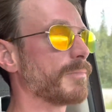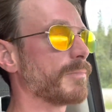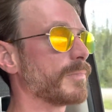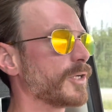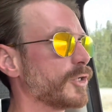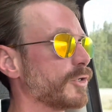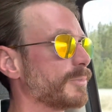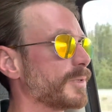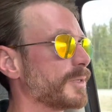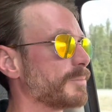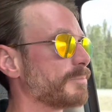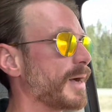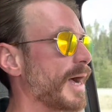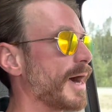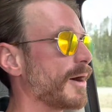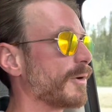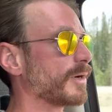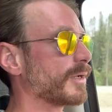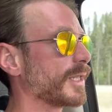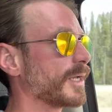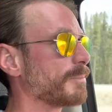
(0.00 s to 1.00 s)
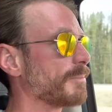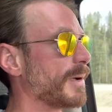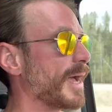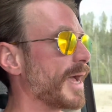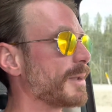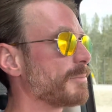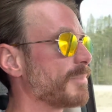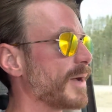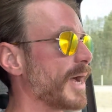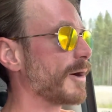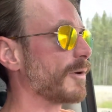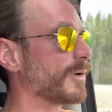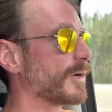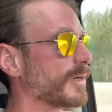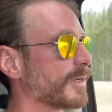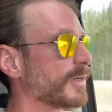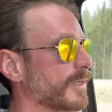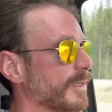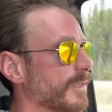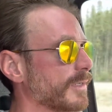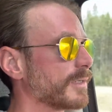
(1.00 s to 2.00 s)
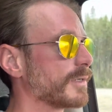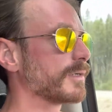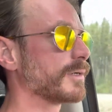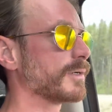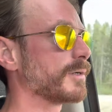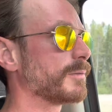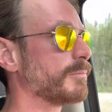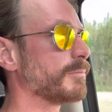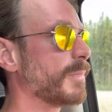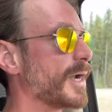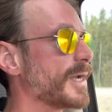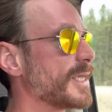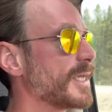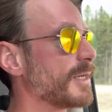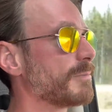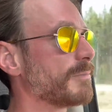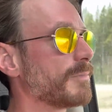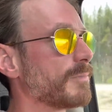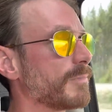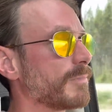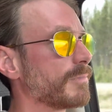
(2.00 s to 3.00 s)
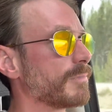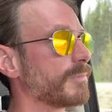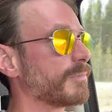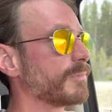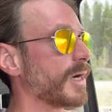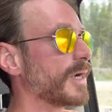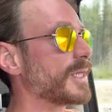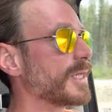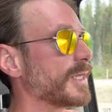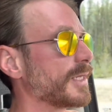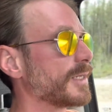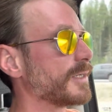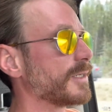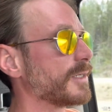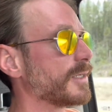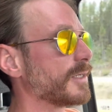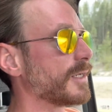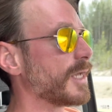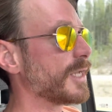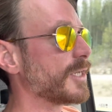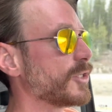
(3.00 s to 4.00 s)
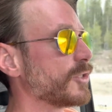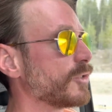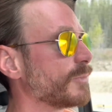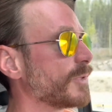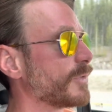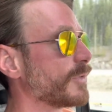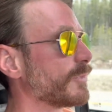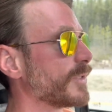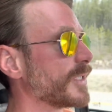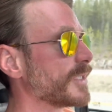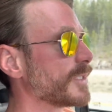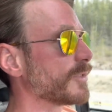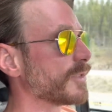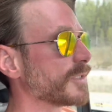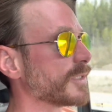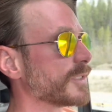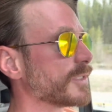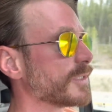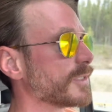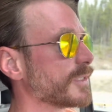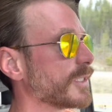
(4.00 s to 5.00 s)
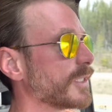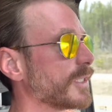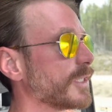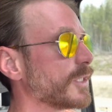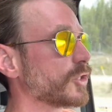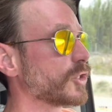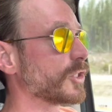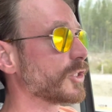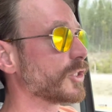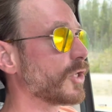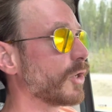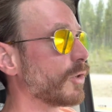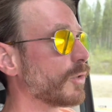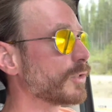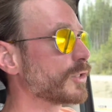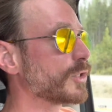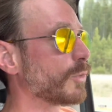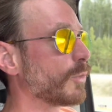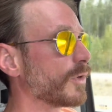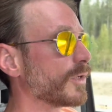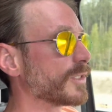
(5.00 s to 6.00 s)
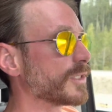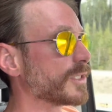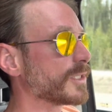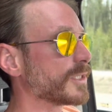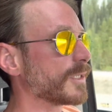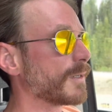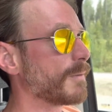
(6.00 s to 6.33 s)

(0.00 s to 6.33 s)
human power, like manpower, money and human resources should go towards